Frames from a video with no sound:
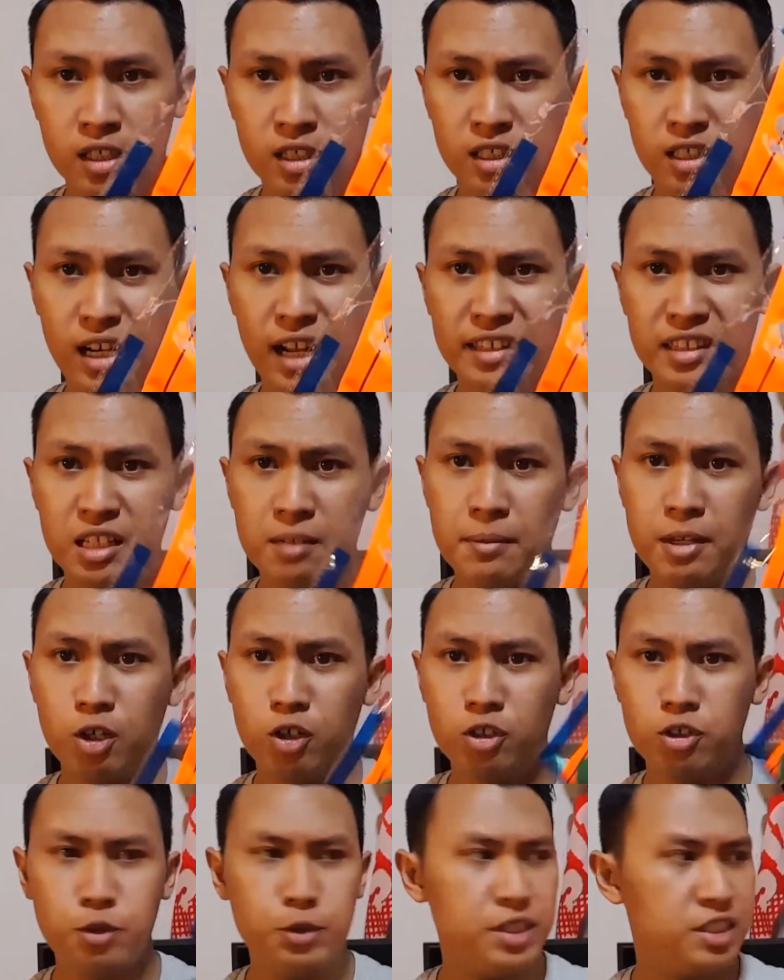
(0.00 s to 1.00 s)
The lighting may
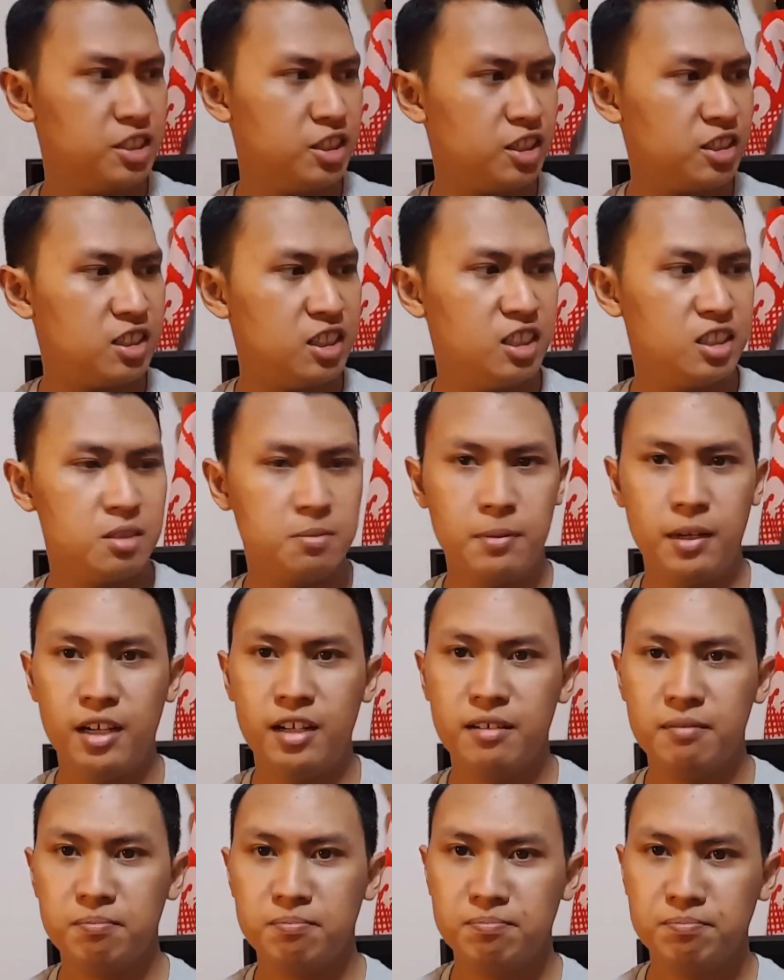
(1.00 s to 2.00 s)
not do it justice,
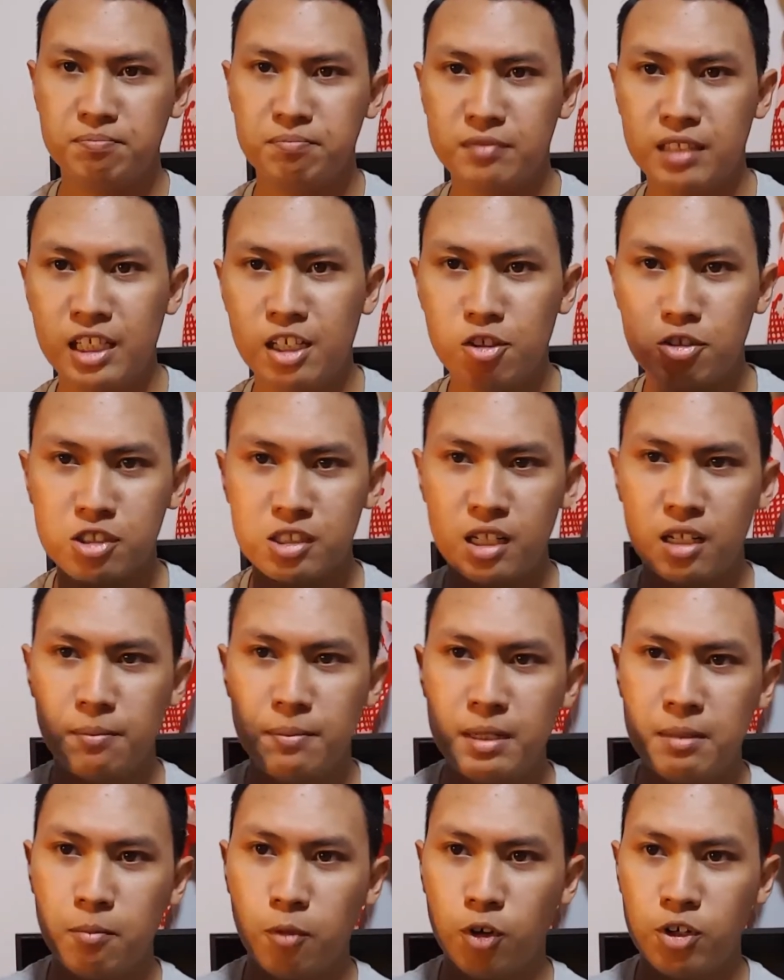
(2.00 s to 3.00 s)
but it looks a
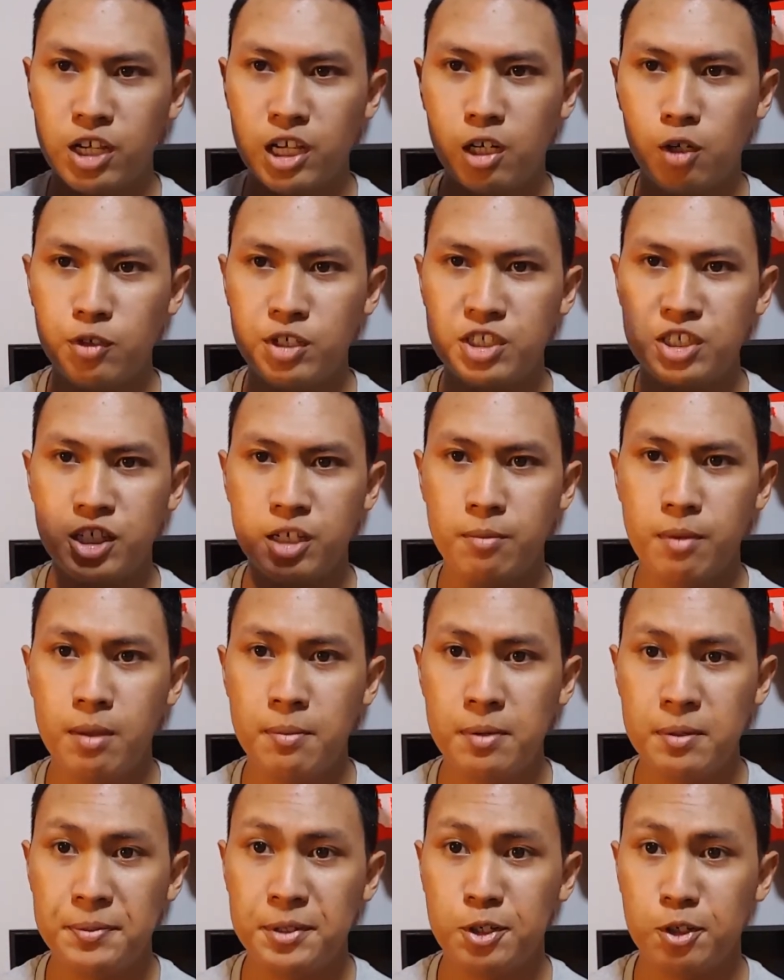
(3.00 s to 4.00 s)
bit more yellowish here,
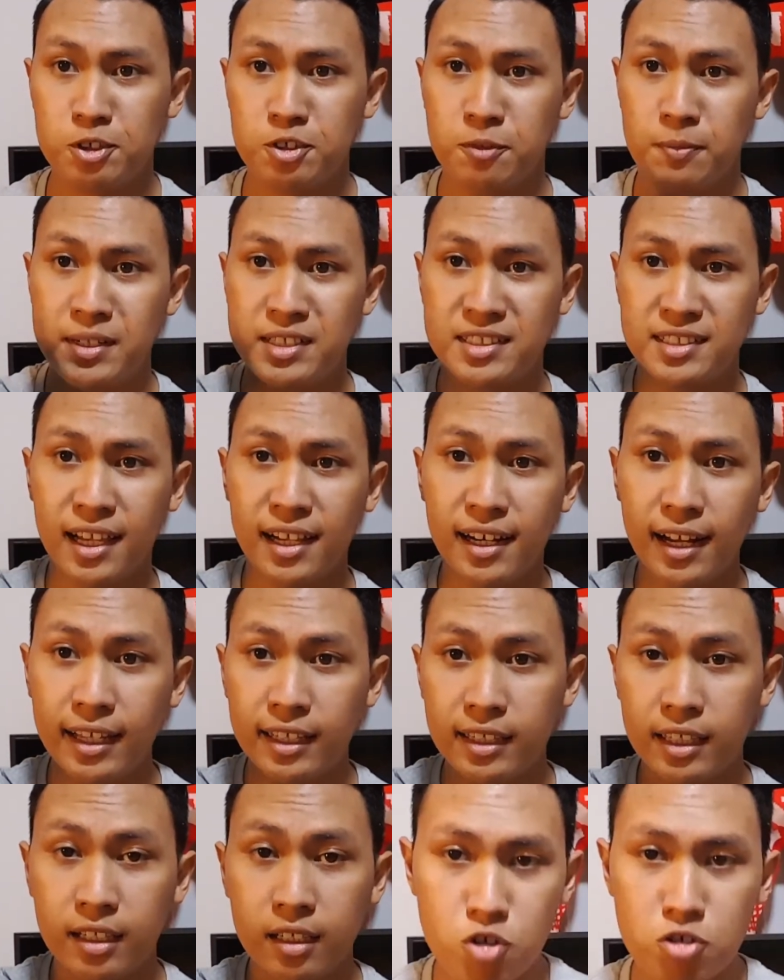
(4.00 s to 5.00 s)
maybe because of my side
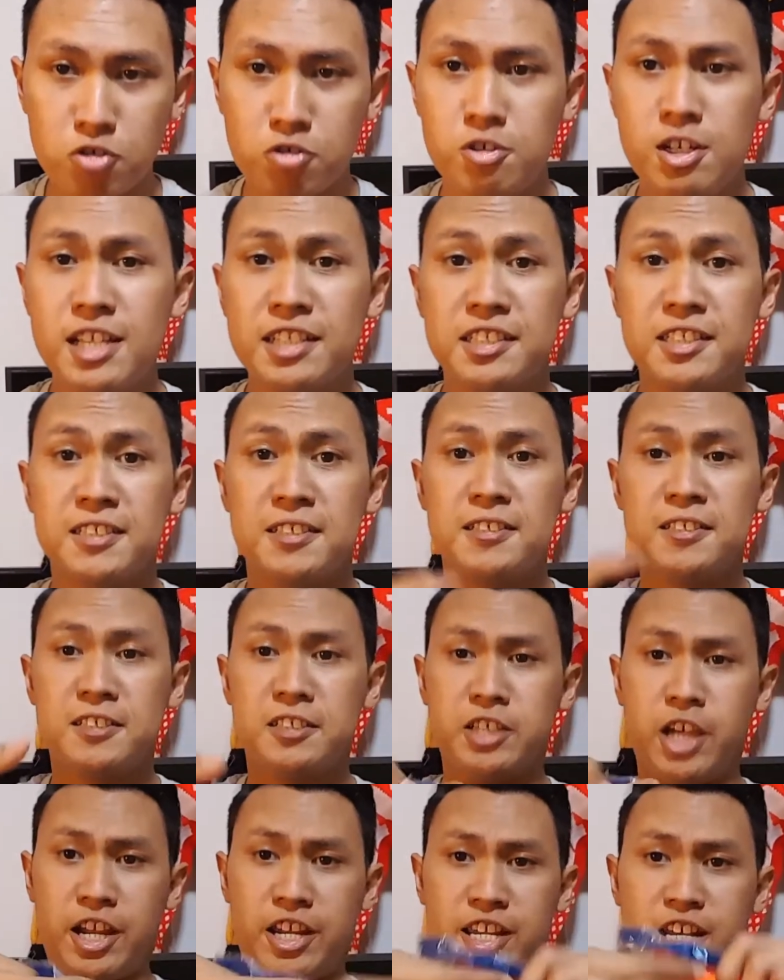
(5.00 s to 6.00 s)
lighting. So let's
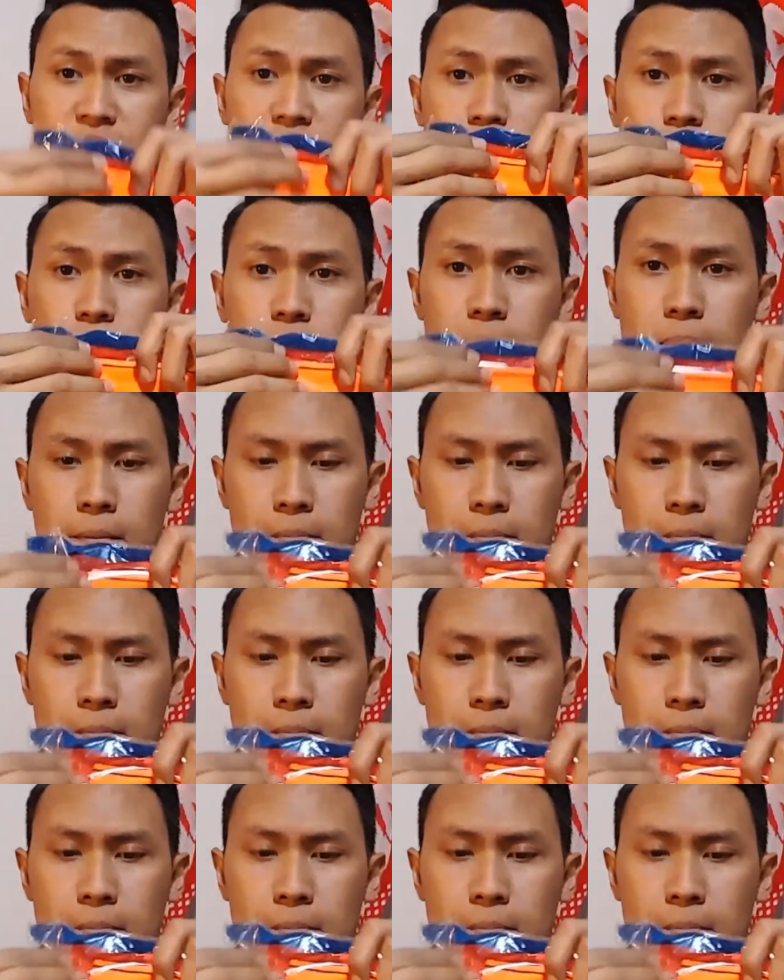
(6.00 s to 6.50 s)
check it out.